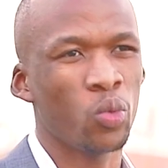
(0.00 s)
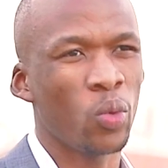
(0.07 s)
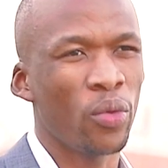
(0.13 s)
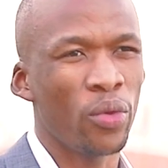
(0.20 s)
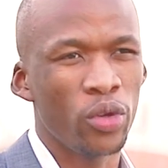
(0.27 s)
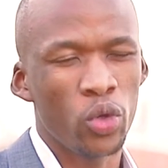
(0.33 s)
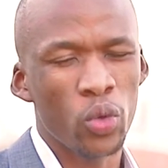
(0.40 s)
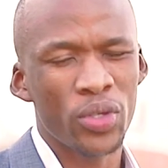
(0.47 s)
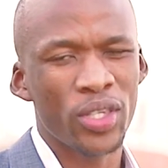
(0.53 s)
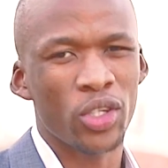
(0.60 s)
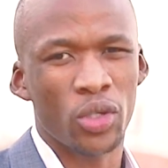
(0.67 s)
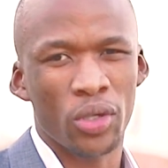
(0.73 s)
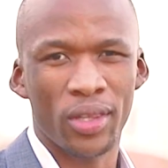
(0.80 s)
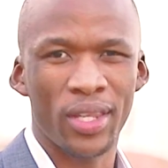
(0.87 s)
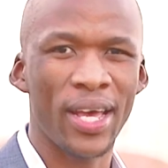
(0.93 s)
We reduce
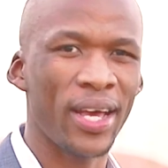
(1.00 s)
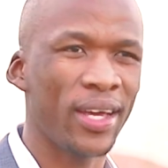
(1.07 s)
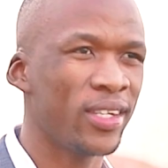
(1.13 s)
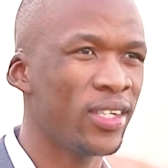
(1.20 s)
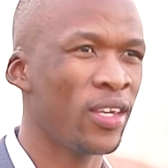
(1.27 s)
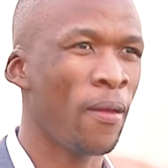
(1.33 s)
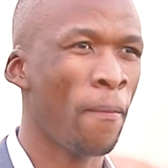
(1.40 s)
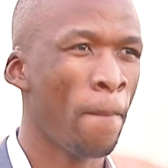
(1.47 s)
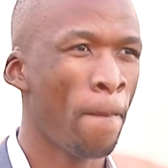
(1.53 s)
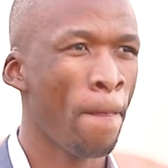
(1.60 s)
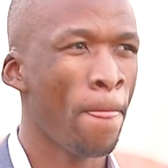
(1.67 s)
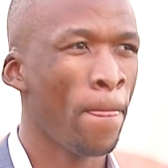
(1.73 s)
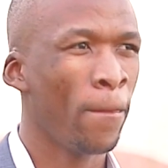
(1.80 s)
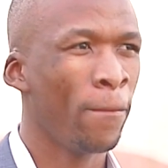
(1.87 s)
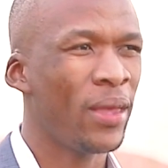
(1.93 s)
it to that.
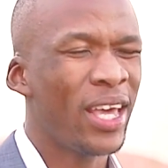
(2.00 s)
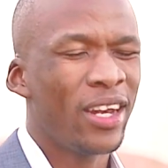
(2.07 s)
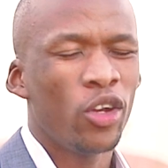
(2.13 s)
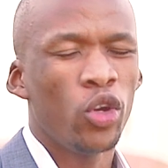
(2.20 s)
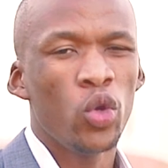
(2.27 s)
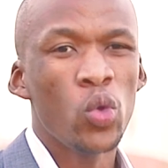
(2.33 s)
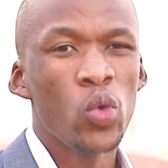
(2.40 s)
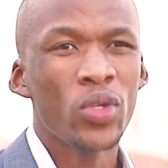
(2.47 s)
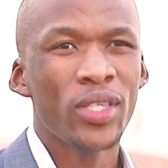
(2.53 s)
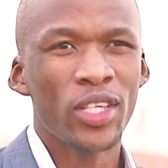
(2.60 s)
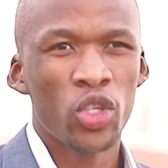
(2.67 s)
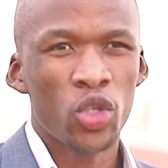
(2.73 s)
And it loses